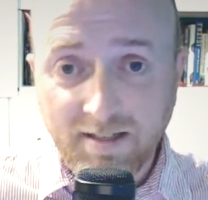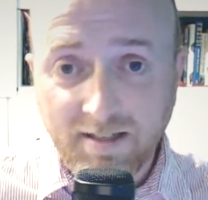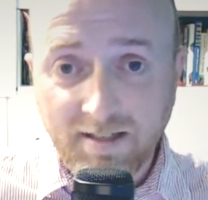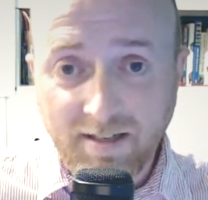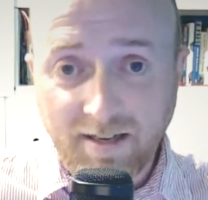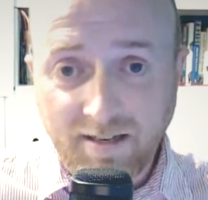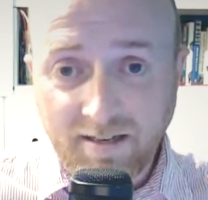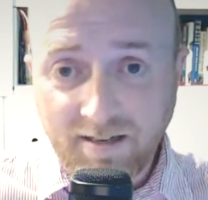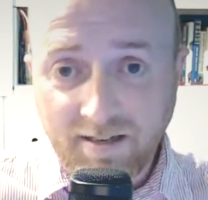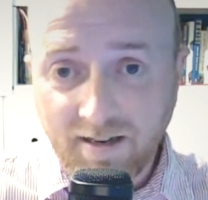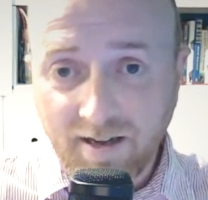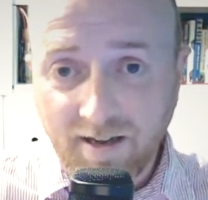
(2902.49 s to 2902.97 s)

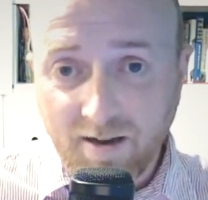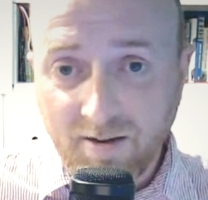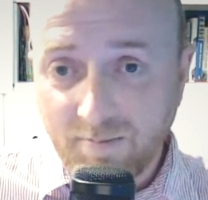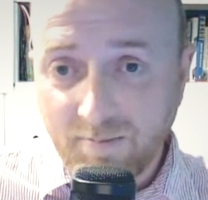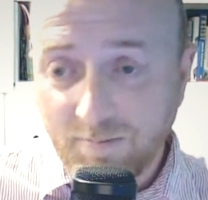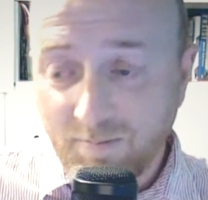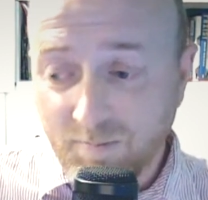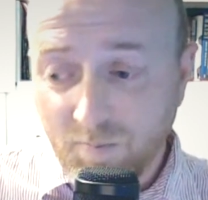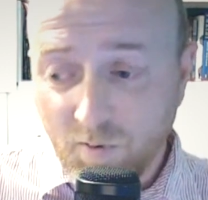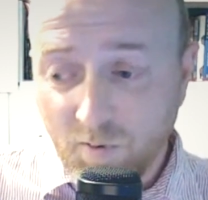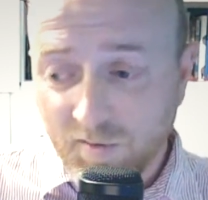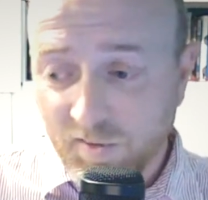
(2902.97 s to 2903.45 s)
And
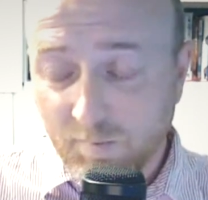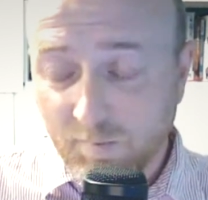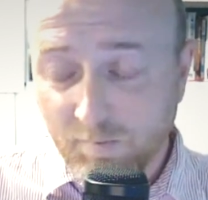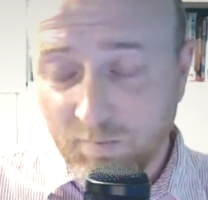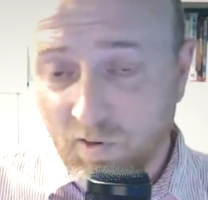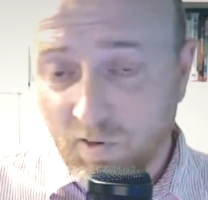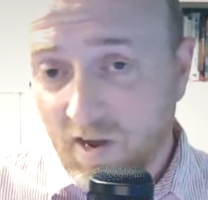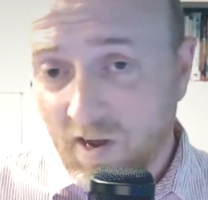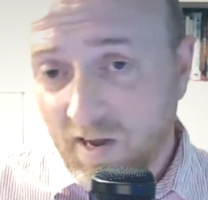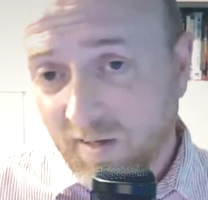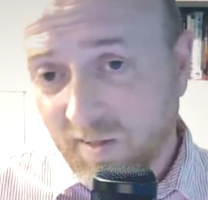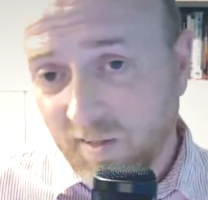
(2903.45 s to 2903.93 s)
I'm not
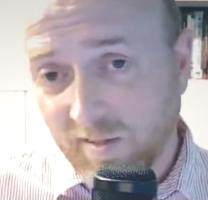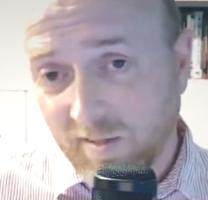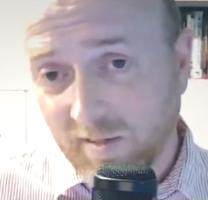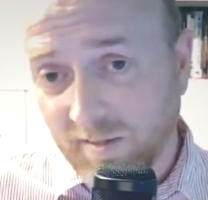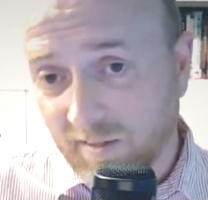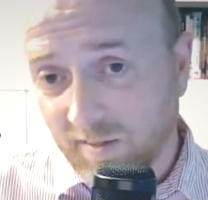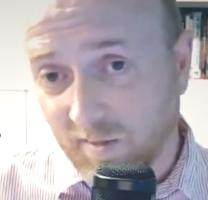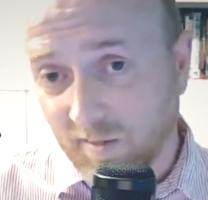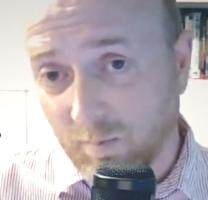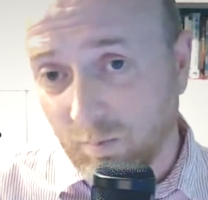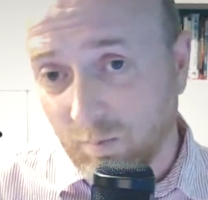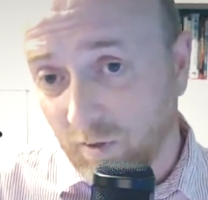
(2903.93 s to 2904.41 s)
surprised it
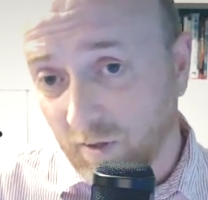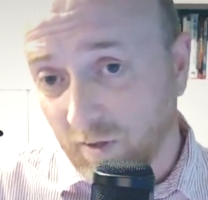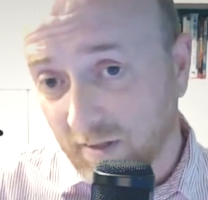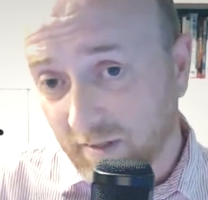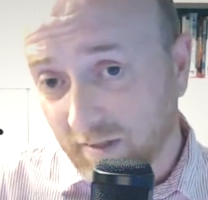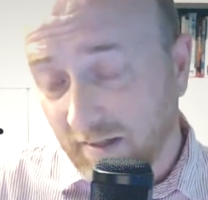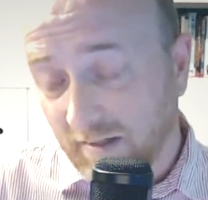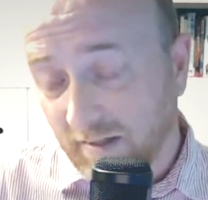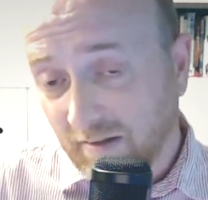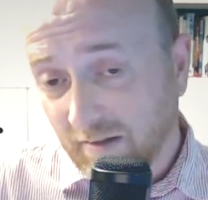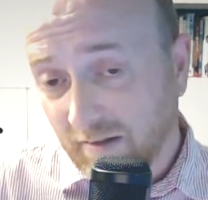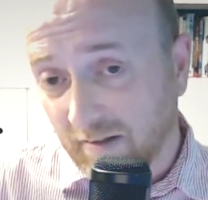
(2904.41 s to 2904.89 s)
doesn't
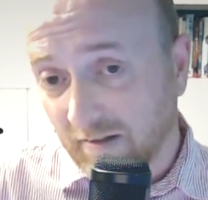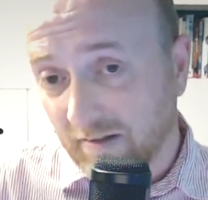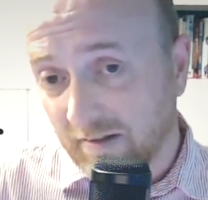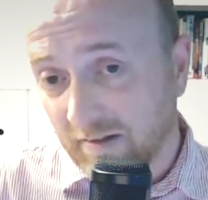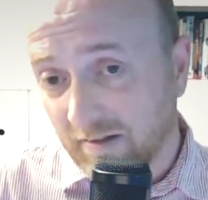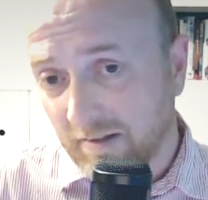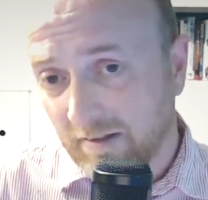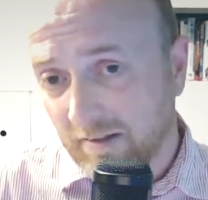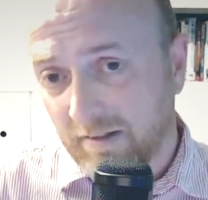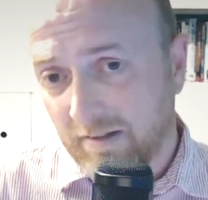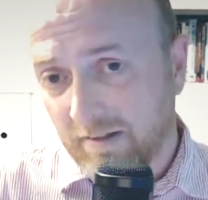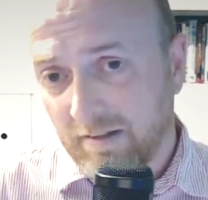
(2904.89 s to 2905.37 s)
work either.
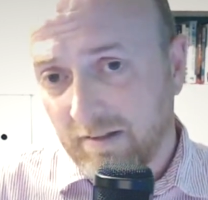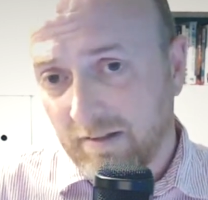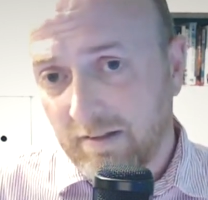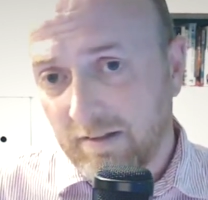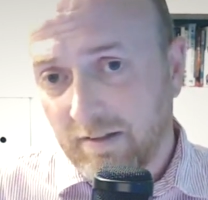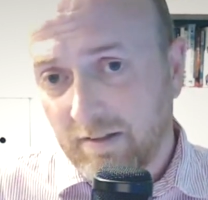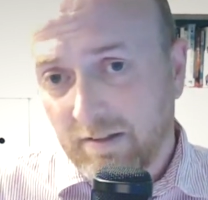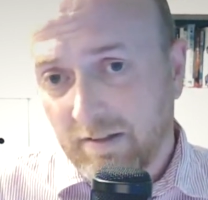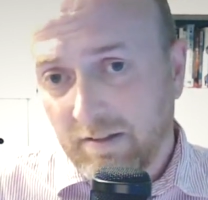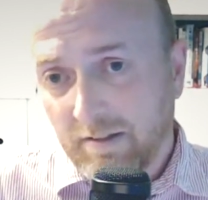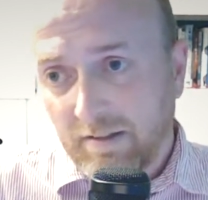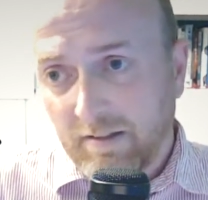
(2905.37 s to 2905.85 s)

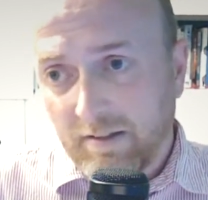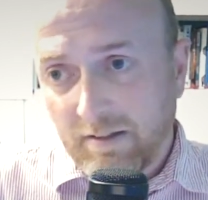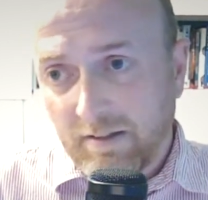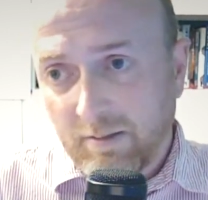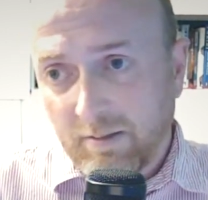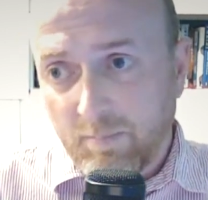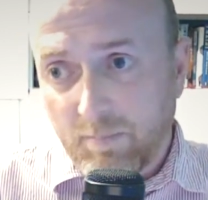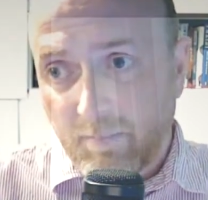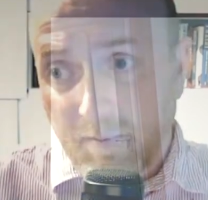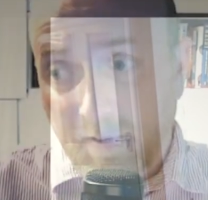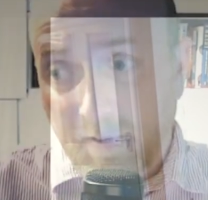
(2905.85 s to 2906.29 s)
But